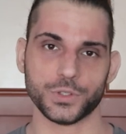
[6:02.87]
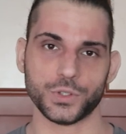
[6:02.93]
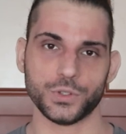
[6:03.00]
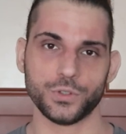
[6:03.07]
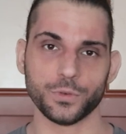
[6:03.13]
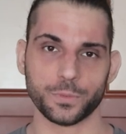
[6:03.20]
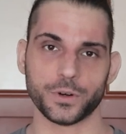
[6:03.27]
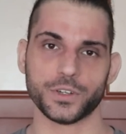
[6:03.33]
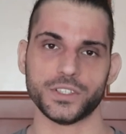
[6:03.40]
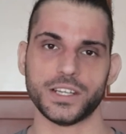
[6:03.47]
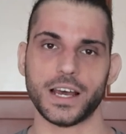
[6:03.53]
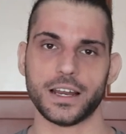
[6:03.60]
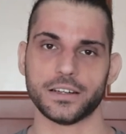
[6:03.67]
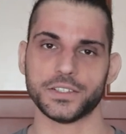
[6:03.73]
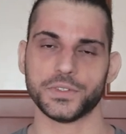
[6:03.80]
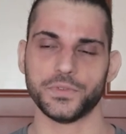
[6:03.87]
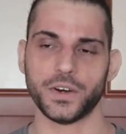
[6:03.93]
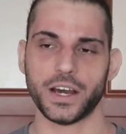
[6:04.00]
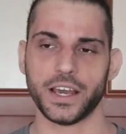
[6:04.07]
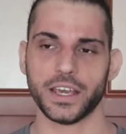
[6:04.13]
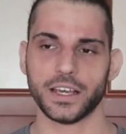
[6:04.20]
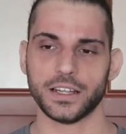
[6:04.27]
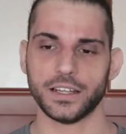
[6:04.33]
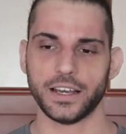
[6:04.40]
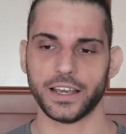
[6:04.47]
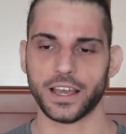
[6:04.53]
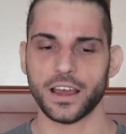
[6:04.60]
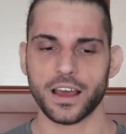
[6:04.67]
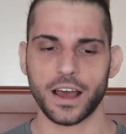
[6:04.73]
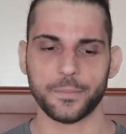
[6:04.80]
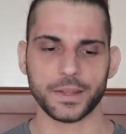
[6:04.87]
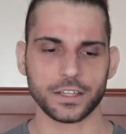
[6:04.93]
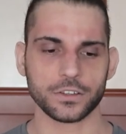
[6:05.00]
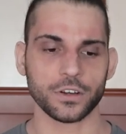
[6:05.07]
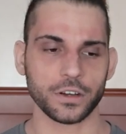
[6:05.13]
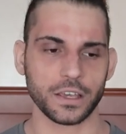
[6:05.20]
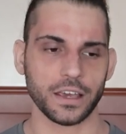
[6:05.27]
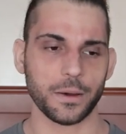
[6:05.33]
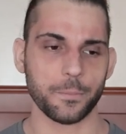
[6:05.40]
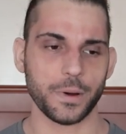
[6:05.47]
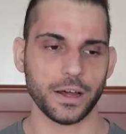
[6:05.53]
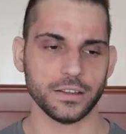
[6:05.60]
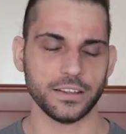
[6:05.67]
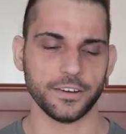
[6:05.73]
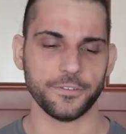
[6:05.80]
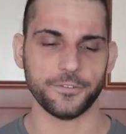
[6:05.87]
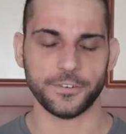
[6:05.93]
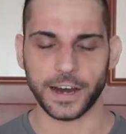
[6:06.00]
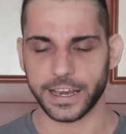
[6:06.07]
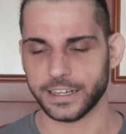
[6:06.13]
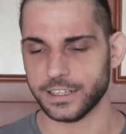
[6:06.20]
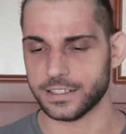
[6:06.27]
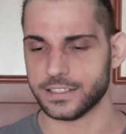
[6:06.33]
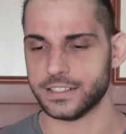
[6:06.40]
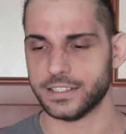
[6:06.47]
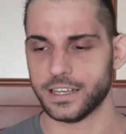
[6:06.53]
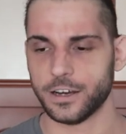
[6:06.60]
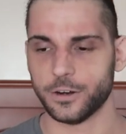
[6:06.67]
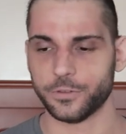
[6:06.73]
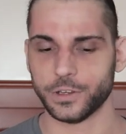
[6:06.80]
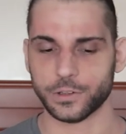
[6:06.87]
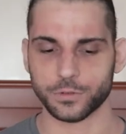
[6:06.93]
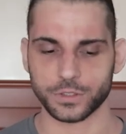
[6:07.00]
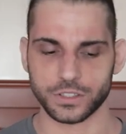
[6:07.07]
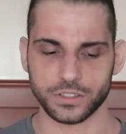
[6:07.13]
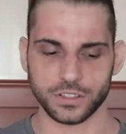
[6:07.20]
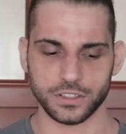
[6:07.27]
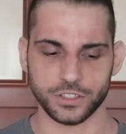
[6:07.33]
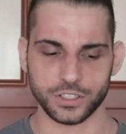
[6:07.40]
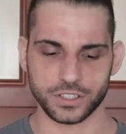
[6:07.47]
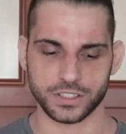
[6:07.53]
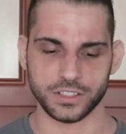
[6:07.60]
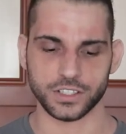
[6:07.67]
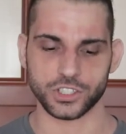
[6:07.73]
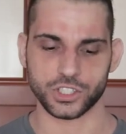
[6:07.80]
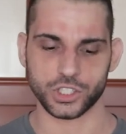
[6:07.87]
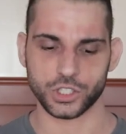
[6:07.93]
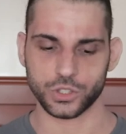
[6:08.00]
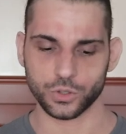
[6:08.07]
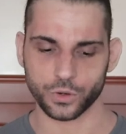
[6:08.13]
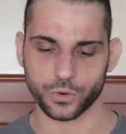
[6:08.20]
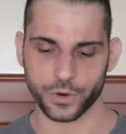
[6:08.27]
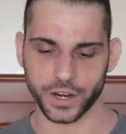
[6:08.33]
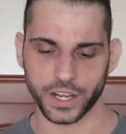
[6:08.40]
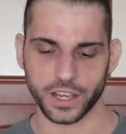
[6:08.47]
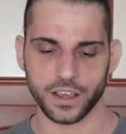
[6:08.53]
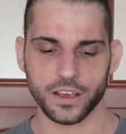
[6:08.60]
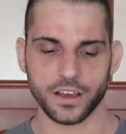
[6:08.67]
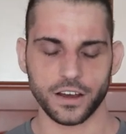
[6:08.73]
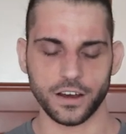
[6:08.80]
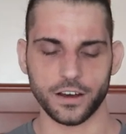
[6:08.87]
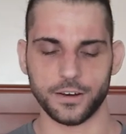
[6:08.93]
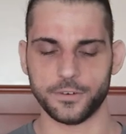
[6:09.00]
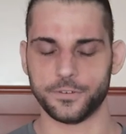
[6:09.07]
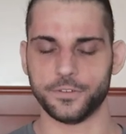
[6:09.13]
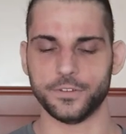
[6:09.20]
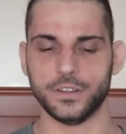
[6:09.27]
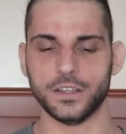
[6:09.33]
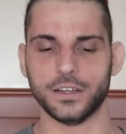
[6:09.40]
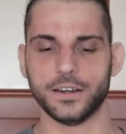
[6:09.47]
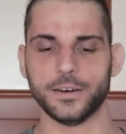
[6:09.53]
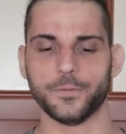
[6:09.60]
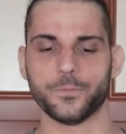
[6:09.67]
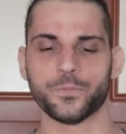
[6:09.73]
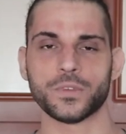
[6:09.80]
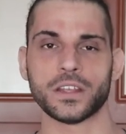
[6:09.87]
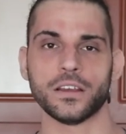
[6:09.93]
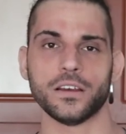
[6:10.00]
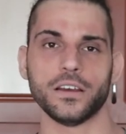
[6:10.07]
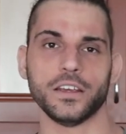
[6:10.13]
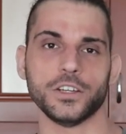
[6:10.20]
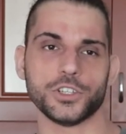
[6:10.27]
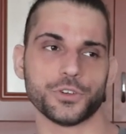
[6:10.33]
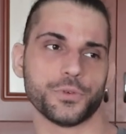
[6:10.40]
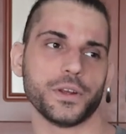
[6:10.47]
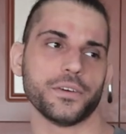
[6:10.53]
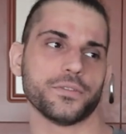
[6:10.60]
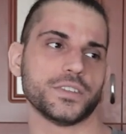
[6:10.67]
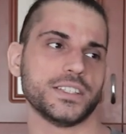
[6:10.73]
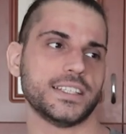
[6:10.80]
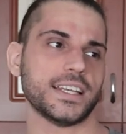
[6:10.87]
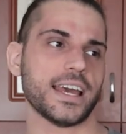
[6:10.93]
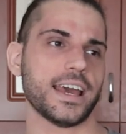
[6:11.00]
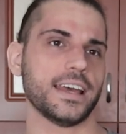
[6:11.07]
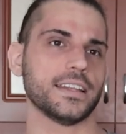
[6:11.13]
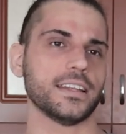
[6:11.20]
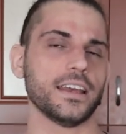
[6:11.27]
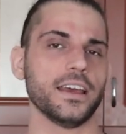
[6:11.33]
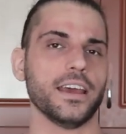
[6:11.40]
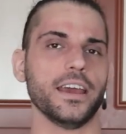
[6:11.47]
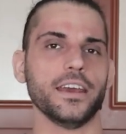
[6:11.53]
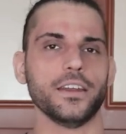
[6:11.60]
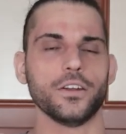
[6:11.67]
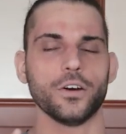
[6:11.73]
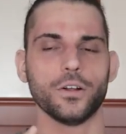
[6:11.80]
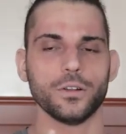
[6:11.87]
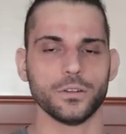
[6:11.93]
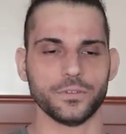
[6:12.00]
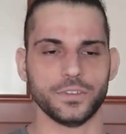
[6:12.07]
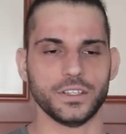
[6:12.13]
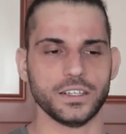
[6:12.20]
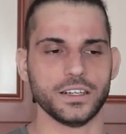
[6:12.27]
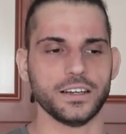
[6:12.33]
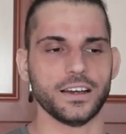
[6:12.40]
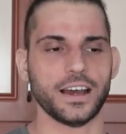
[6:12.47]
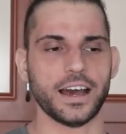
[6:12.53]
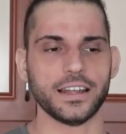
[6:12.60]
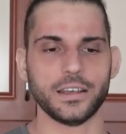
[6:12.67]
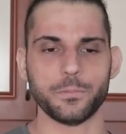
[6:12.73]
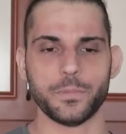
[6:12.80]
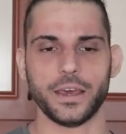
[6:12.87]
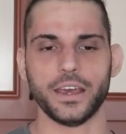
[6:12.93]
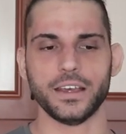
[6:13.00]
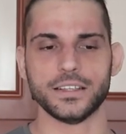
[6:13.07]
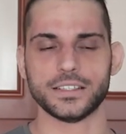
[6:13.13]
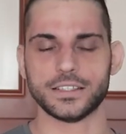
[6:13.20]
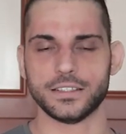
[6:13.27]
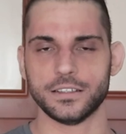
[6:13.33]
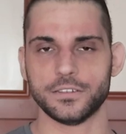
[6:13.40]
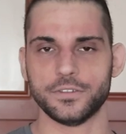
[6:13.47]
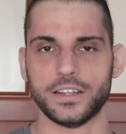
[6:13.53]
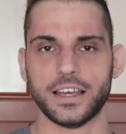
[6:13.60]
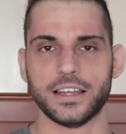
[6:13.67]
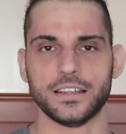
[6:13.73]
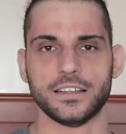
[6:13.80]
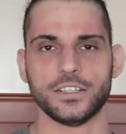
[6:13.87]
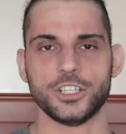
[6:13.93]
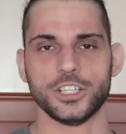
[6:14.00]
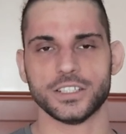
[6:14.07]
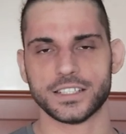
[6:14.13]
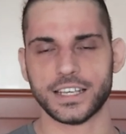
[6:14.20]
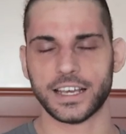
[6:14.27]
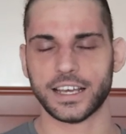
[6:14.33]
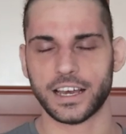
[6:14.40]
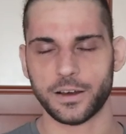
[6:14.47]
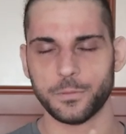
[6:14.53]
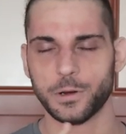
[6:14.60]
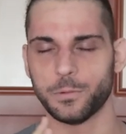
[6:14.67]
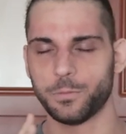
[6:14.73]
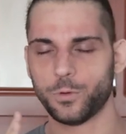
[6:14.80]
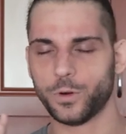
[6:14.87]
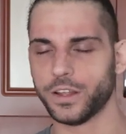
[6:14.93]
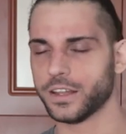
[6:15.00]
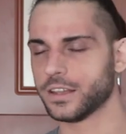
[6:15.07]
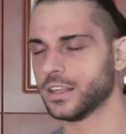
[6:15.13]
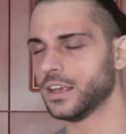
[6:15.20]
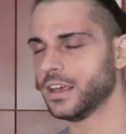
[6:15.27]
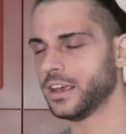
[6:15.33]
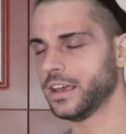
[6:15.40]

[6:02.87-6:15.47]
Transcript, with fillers: was super satisfying. Like, I'm not talking about the fight itself, it was just the story of the injury of Seth and all of the anime stuff that Shinsuke come up with